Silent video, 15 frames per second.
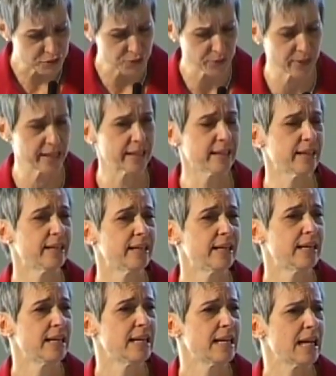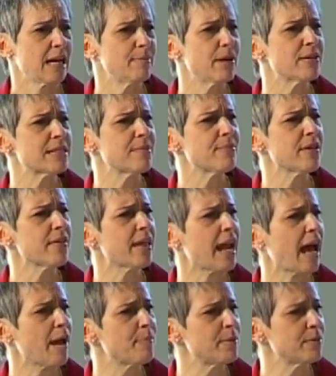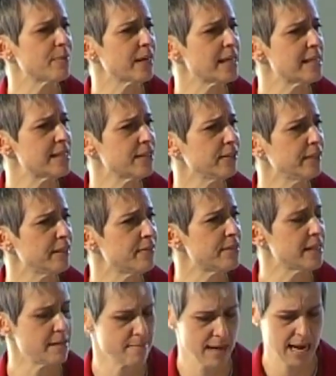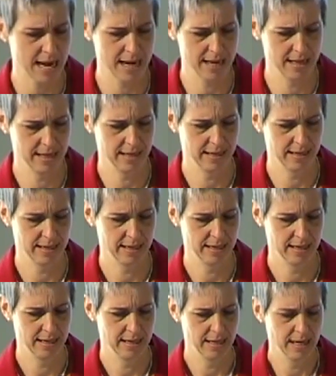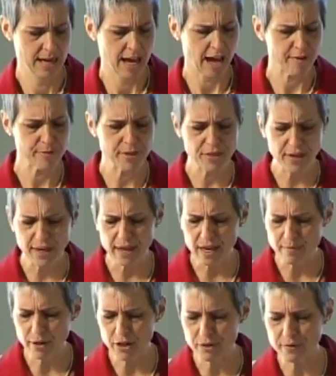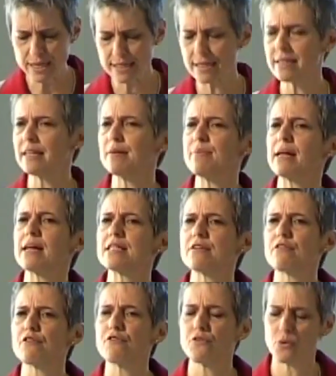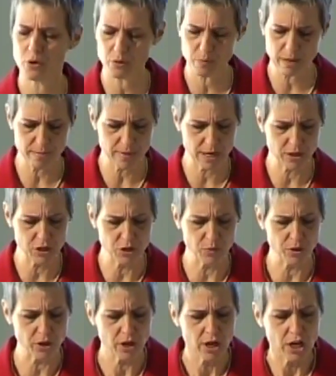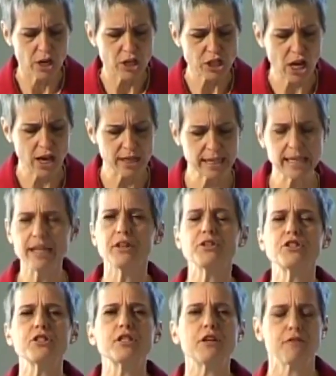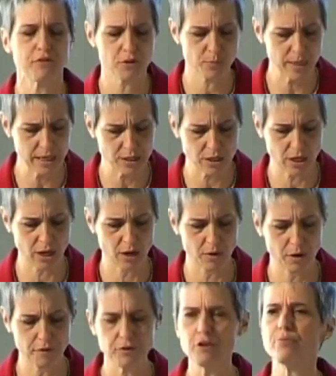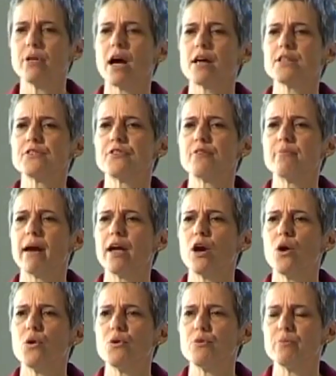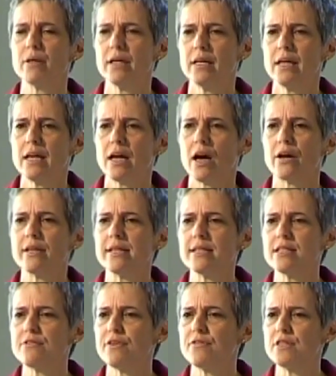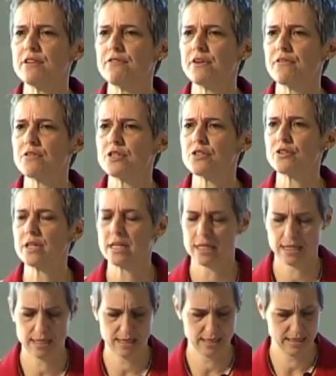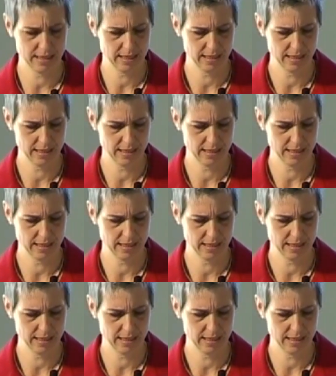story about something that happened when I still lived in Maine. I've been thinking about it recently because of the 4 women who were shot and killed just a few weeks ago, a few blocks from my home on East 55th Street.